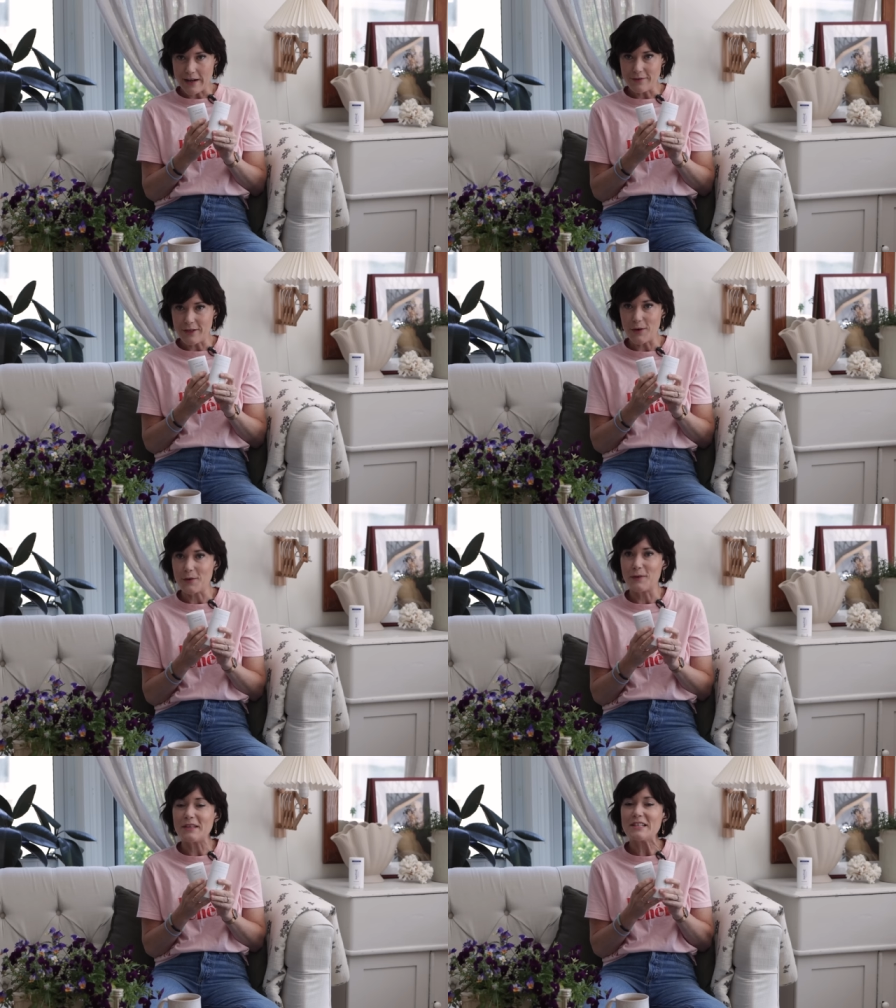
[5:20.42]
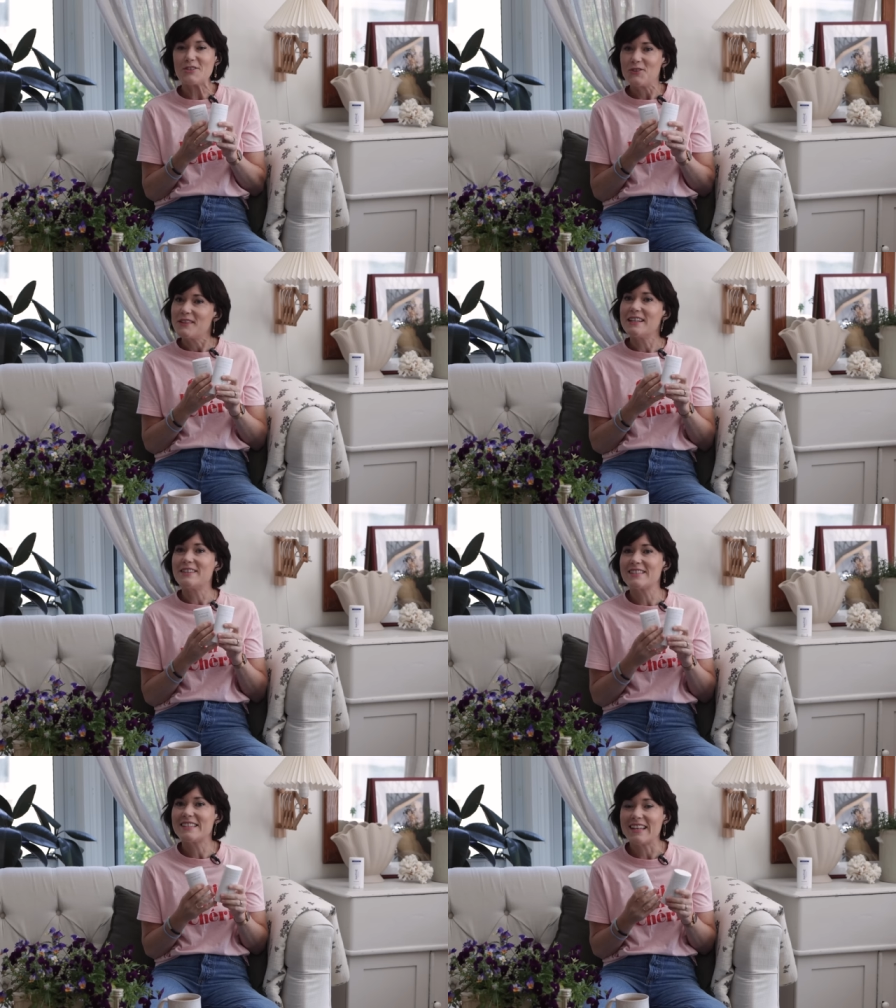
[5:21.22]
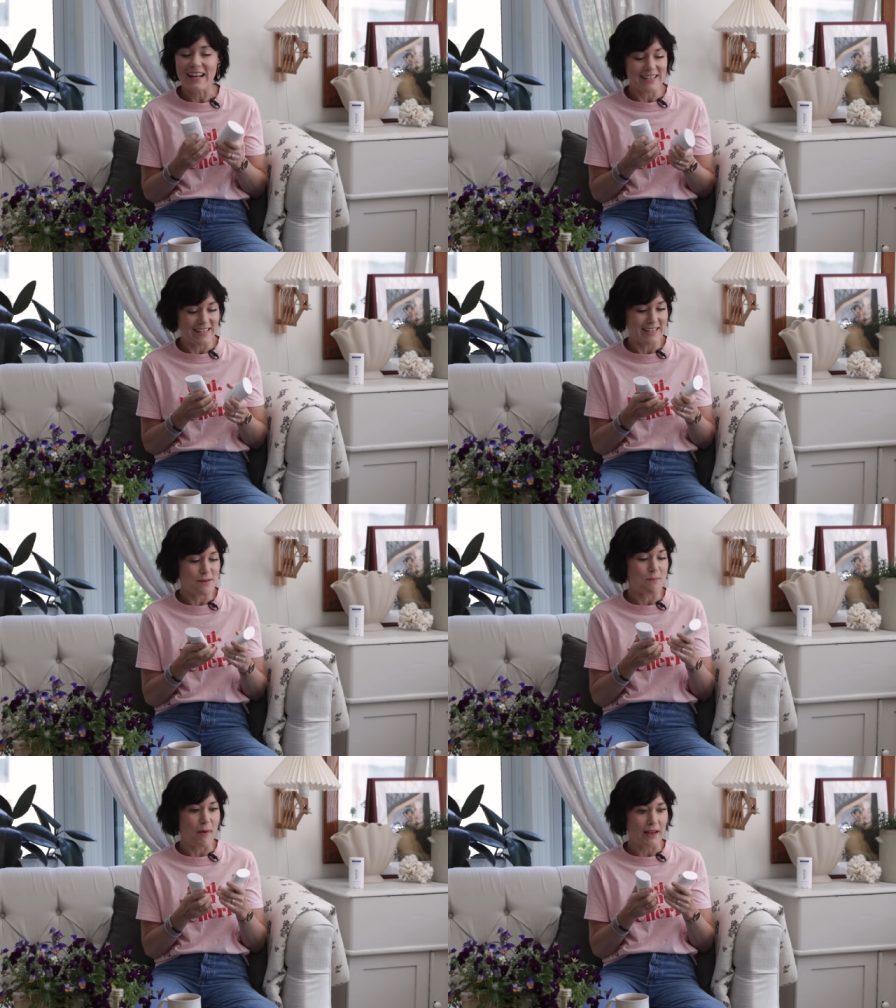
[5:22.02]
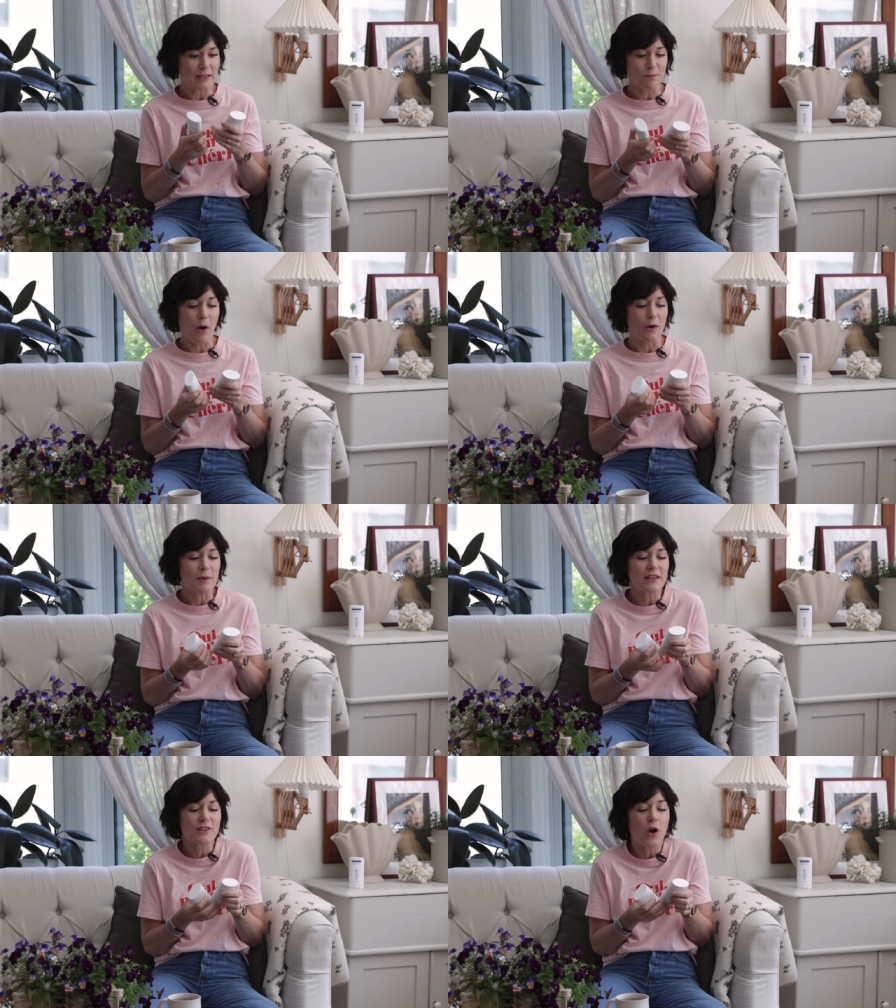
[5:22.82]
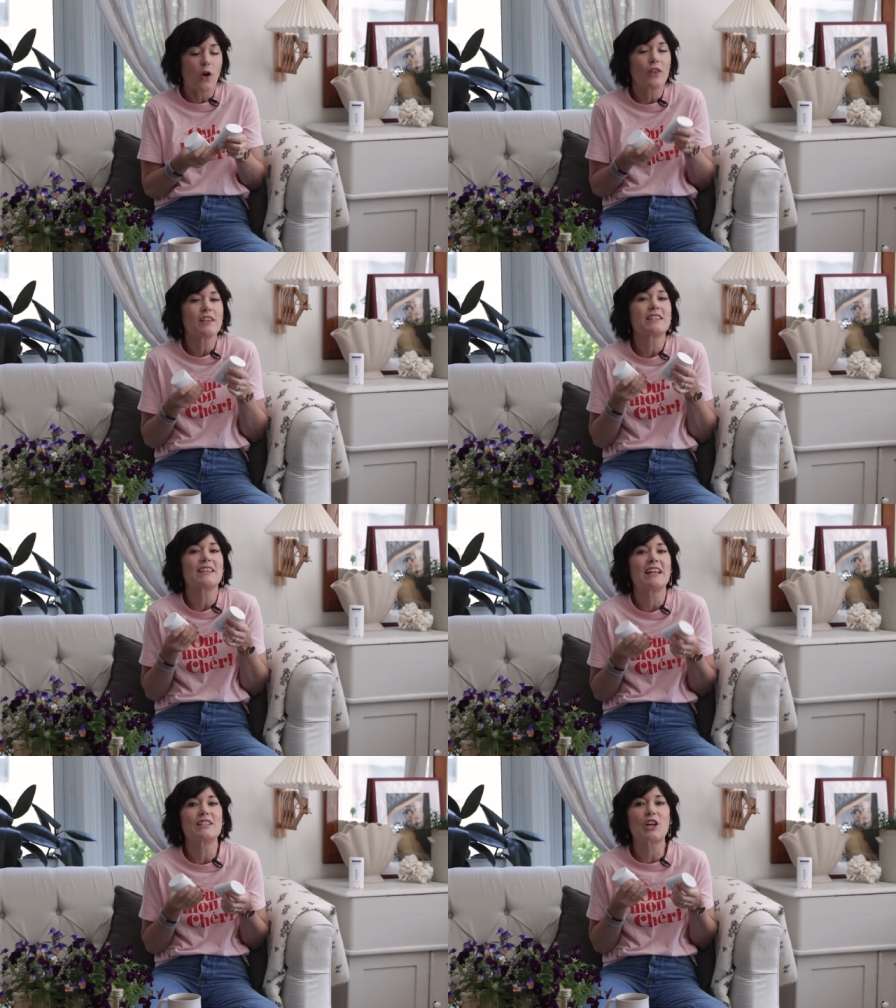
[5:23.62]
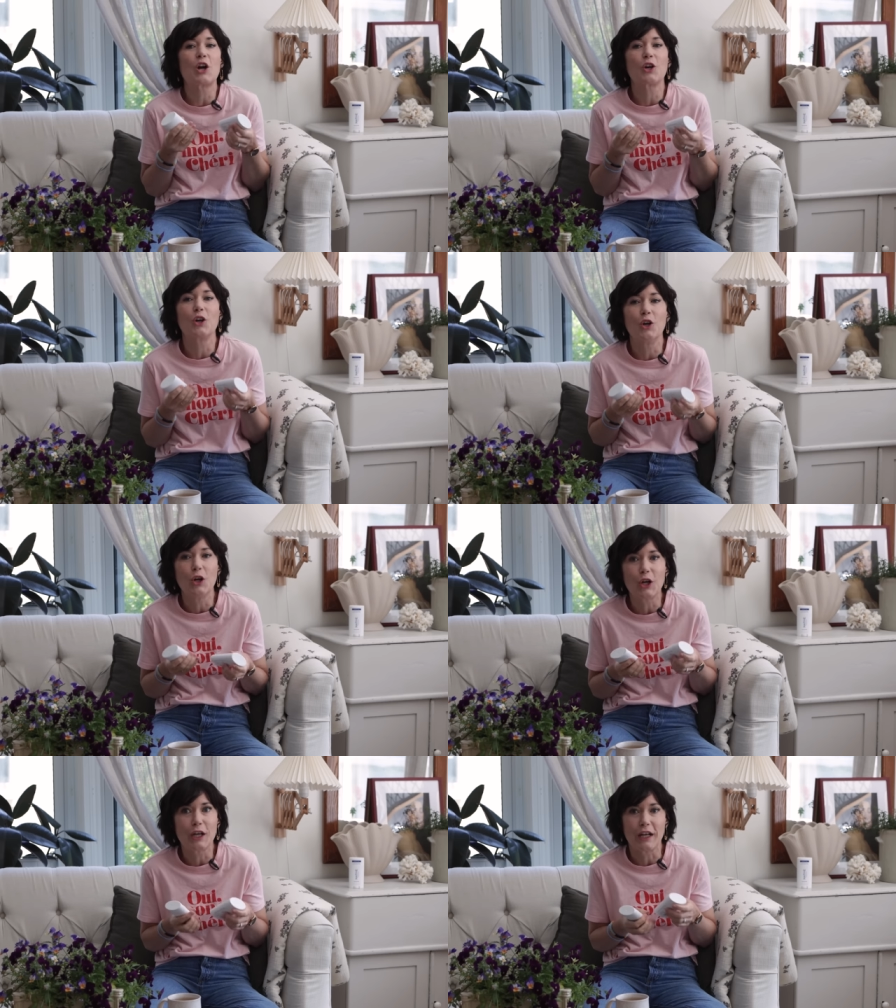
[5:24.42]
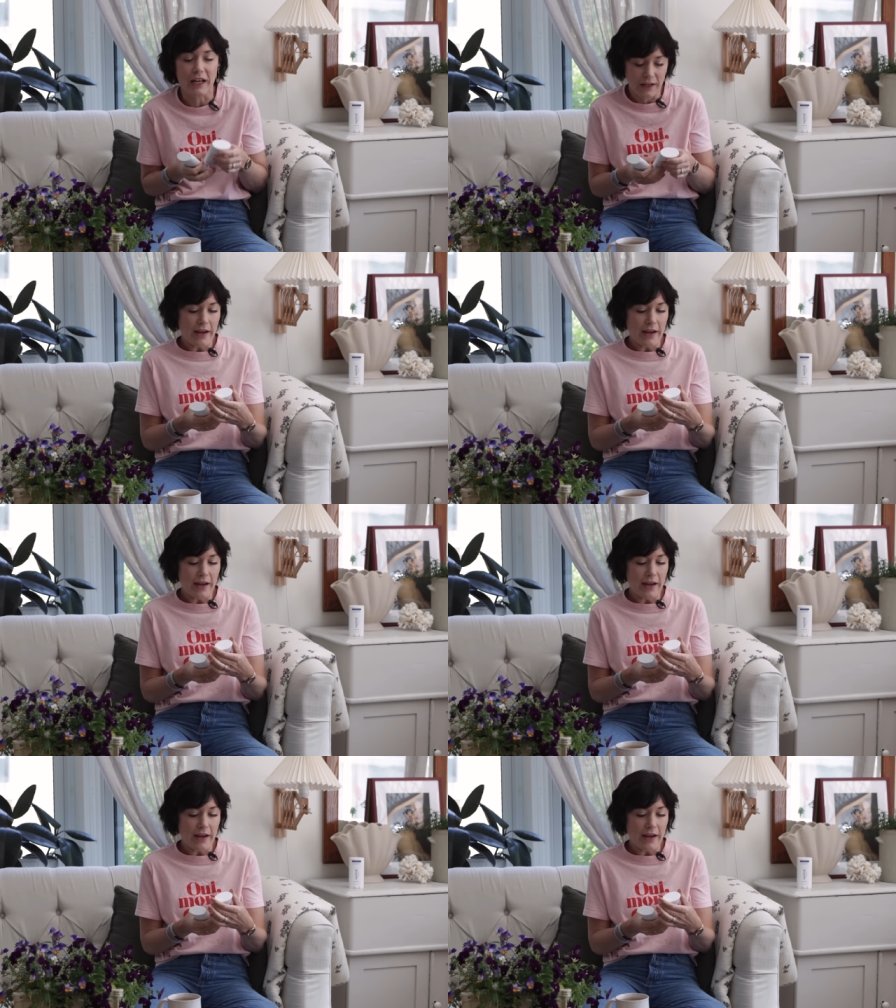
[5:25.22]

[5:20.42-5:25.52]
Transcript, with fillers: native deodorants, choosing your scent is the best part because all the scents are good.